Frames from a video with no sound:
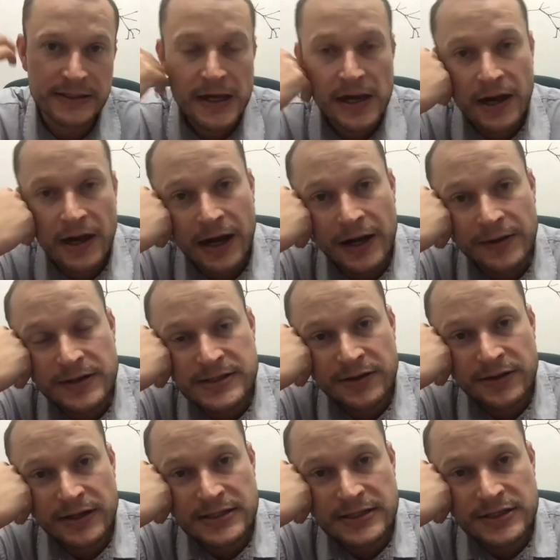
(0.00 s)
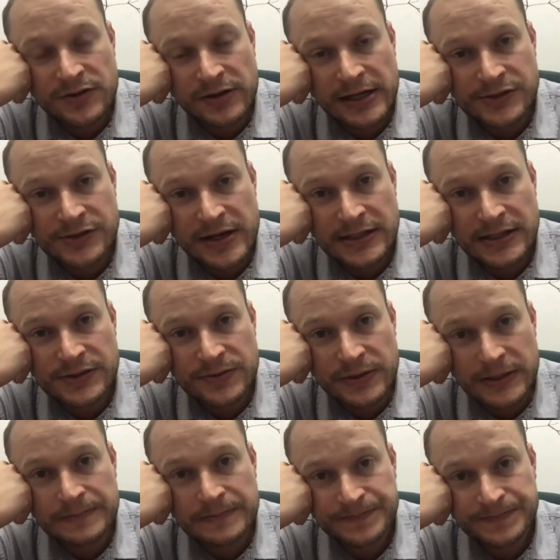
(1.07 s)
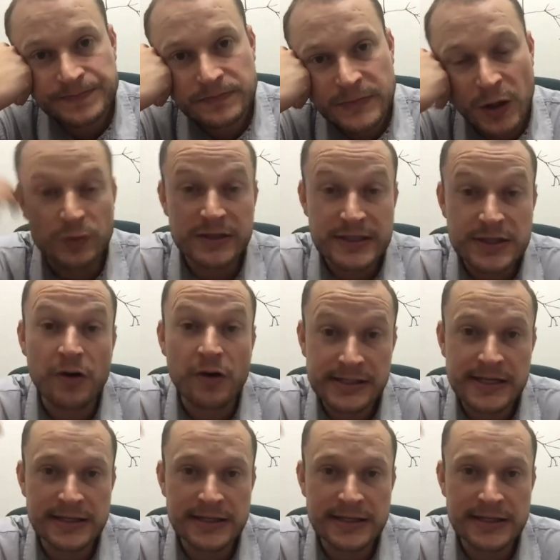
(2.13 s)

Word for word: Because uh, they're not as strongly attracted to it or disorientated by it.